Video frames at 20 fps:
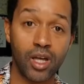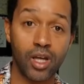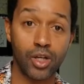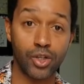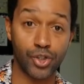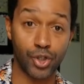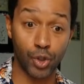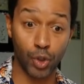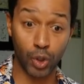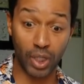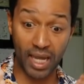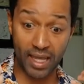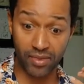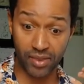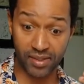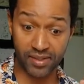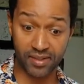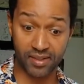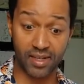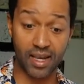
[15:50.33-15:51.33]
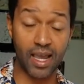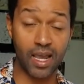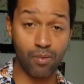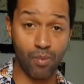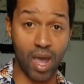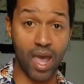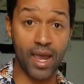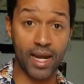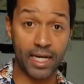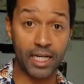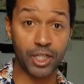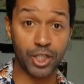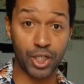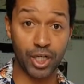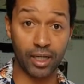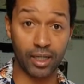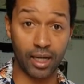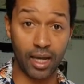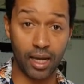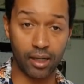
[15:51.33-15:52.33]
So you're getting the same energy
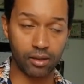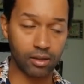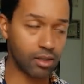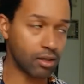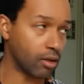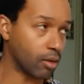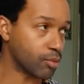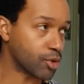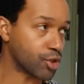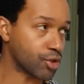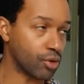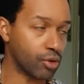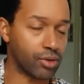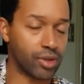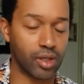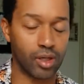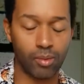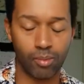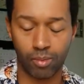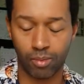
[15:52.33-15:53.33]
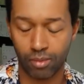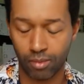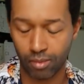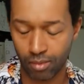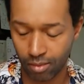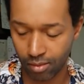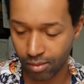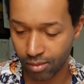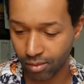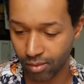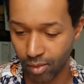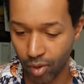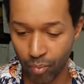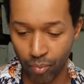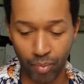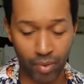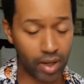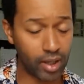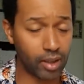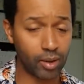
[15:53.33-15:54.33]
again. So I'm sure the
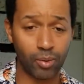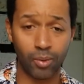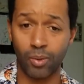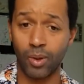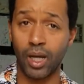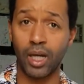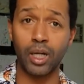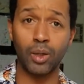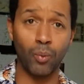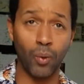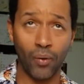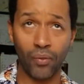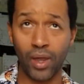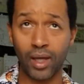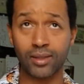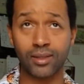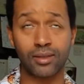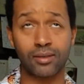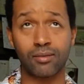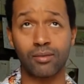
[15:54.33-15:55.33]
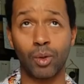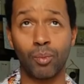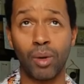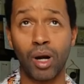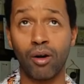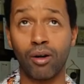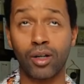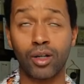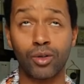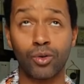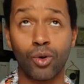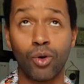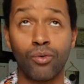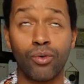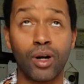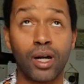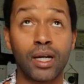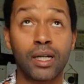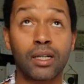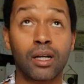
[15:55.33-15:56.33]
anyone that's American or
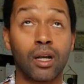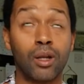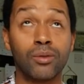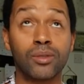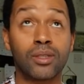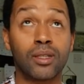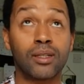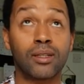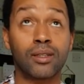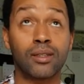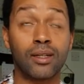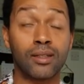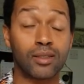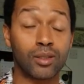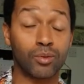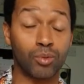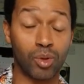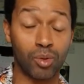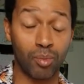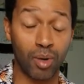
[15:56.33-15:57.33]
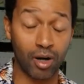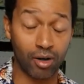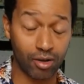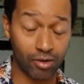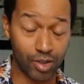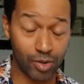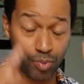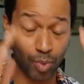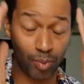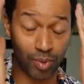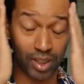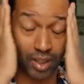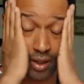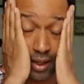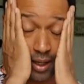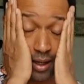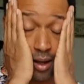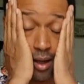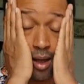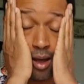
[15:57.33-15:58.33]
very closely connected with America is probably
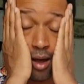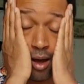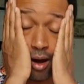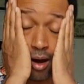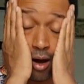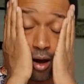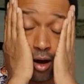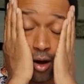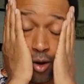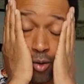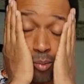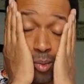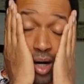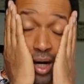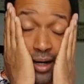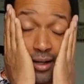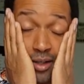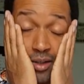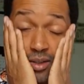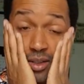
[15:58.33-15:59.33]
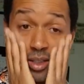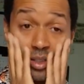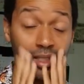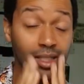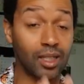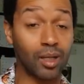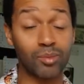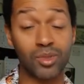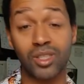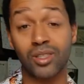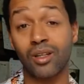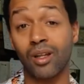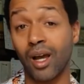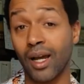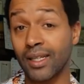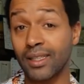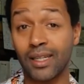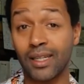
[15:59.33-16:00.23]
going, oh my goodness. And I'm just like,